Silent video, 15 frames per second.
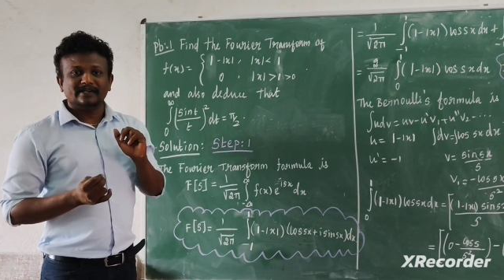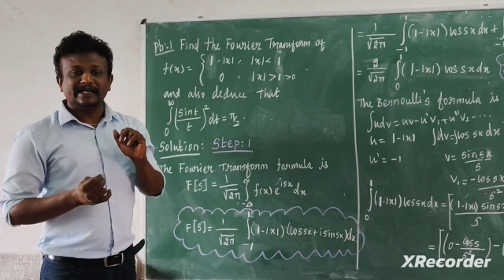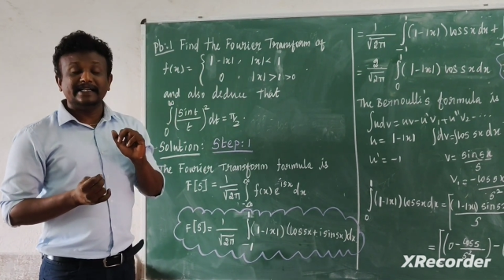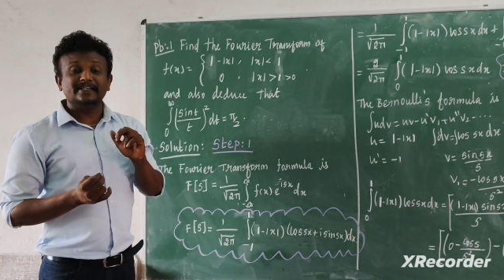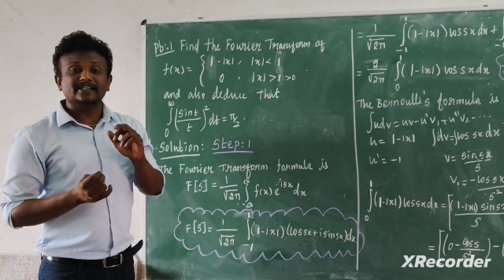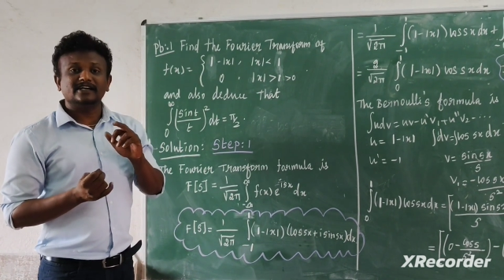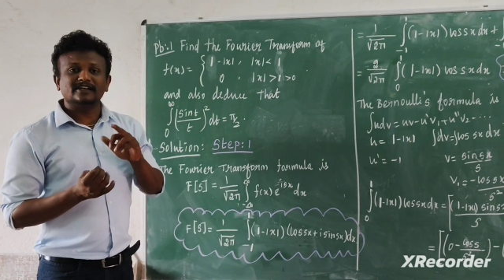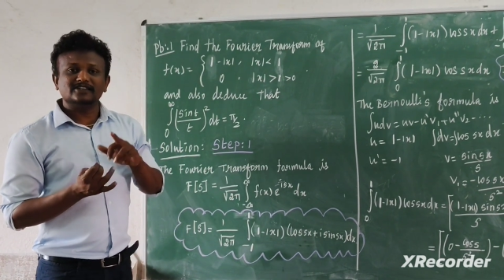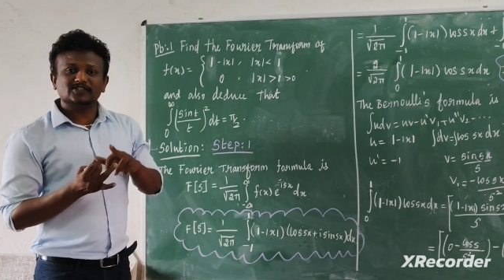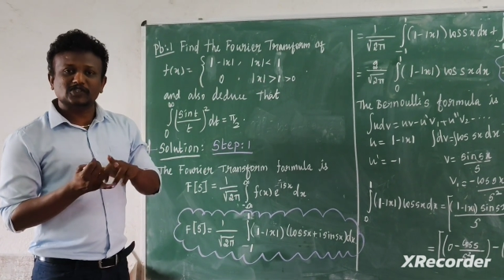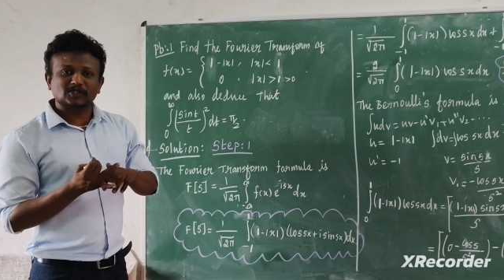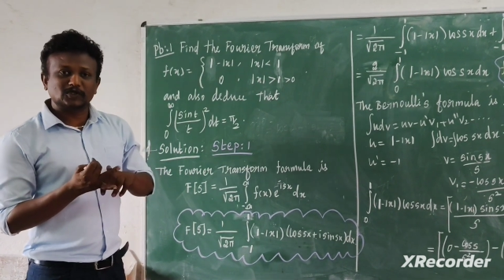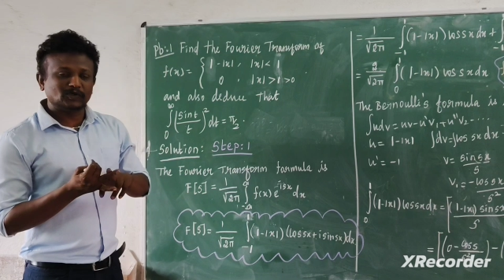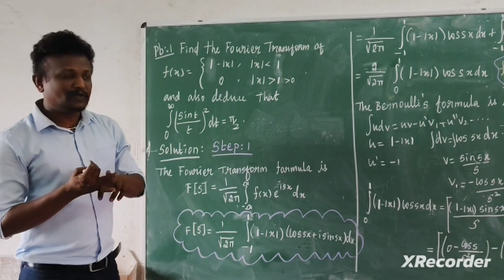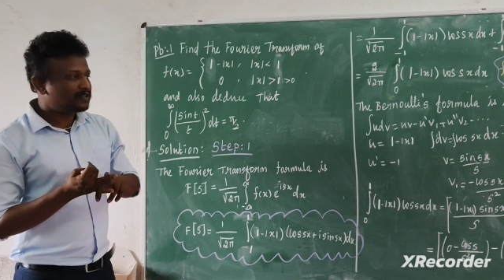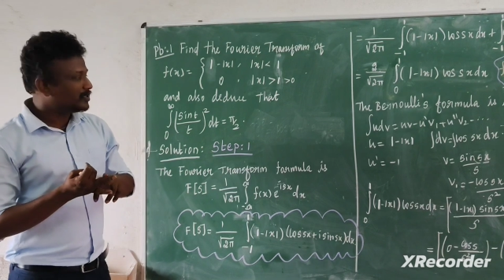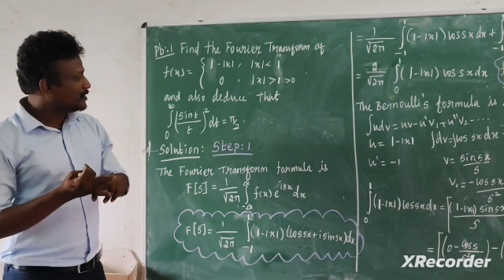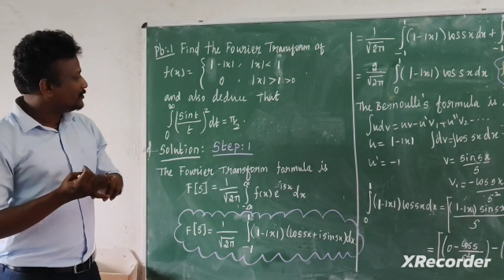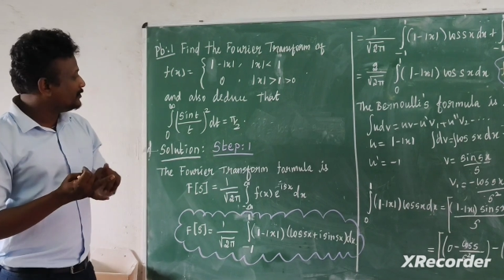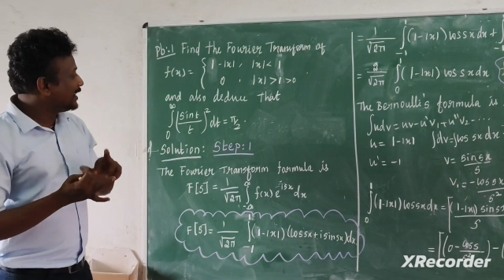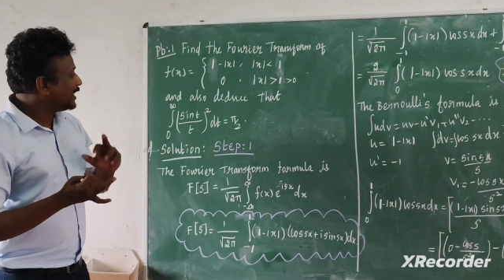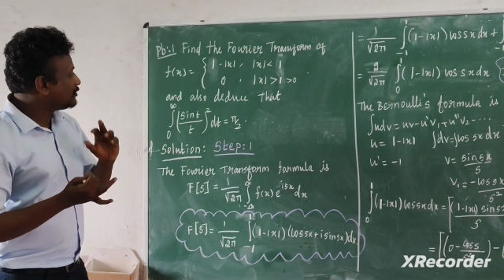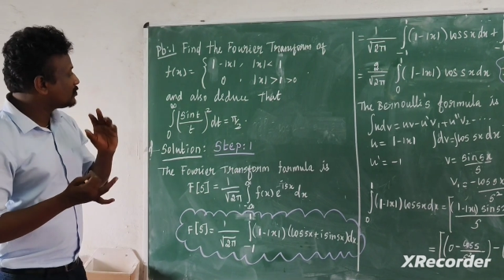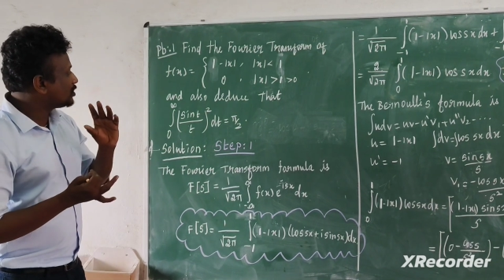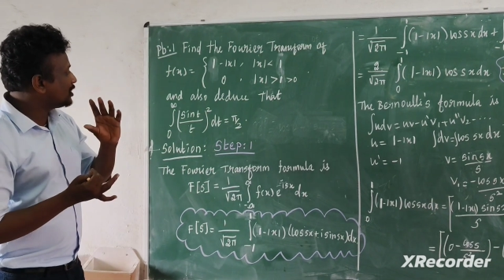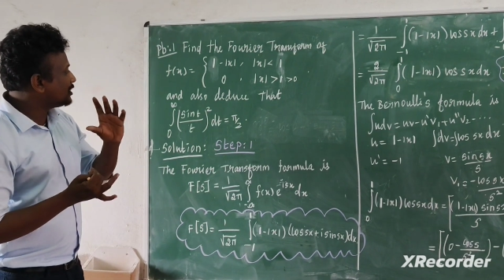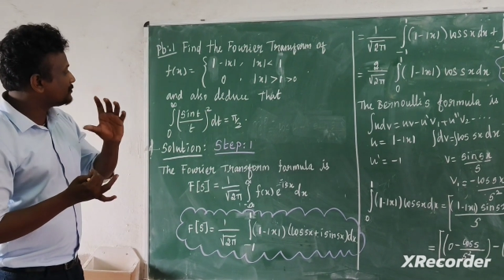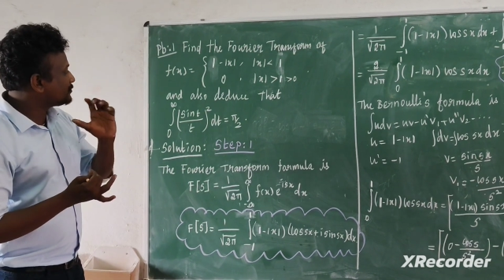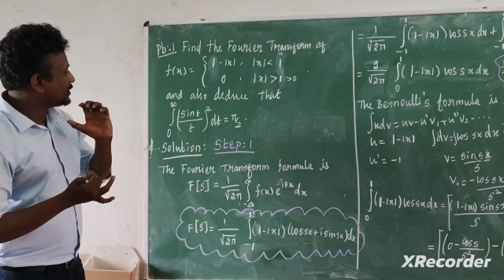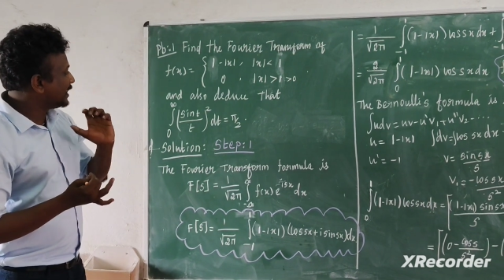In task 2, we have to
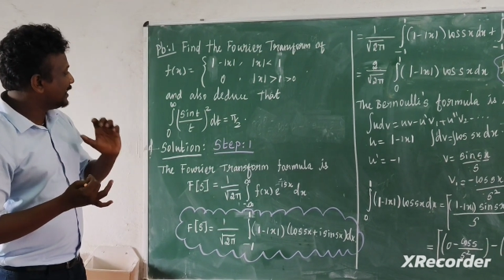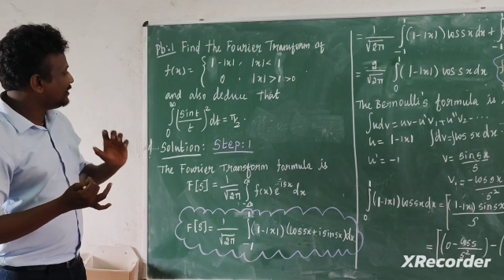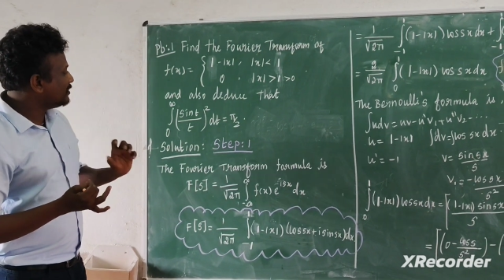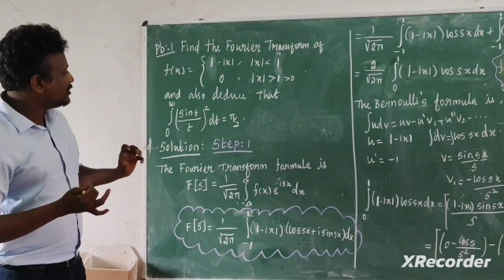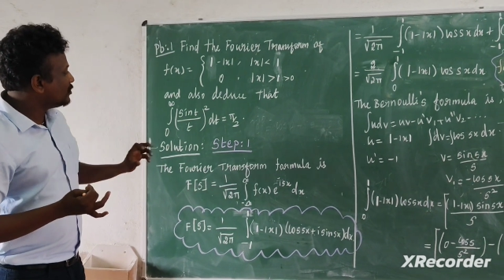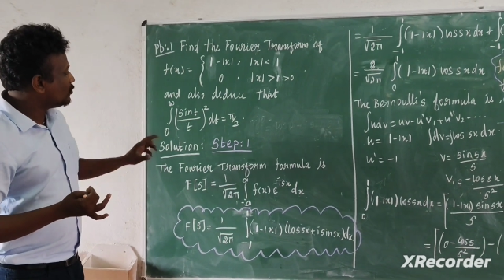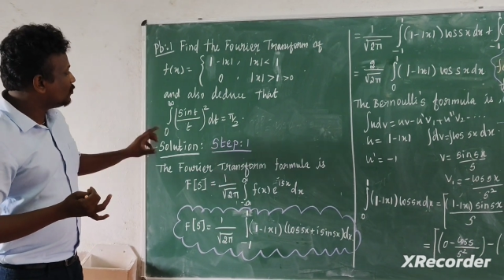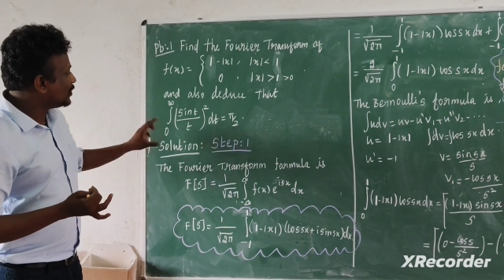obtain